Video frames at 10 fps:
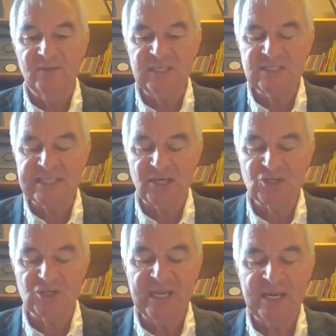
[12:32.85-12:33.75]
this
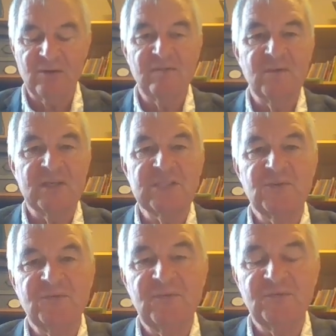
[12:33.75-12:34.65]
section here in
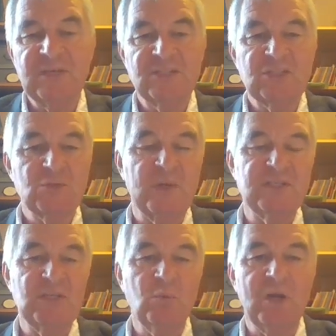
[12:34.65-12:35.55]
verses 15 to
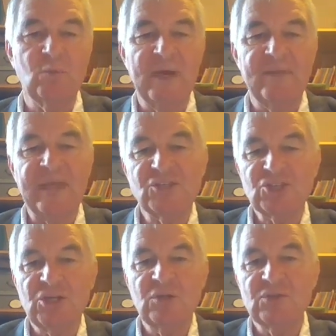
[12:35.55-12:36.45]
21, where they
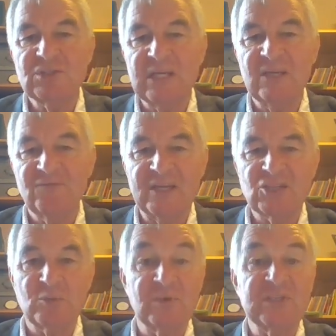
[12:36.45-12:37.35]
choose to eat
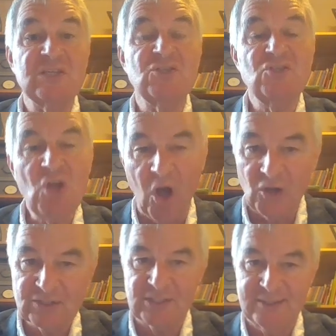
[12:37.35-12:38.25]
vegetables, is
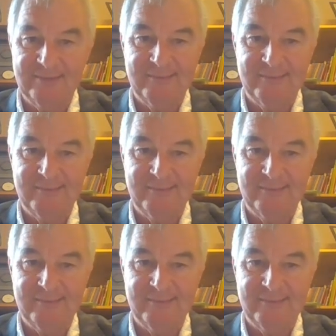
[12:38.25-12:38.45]
not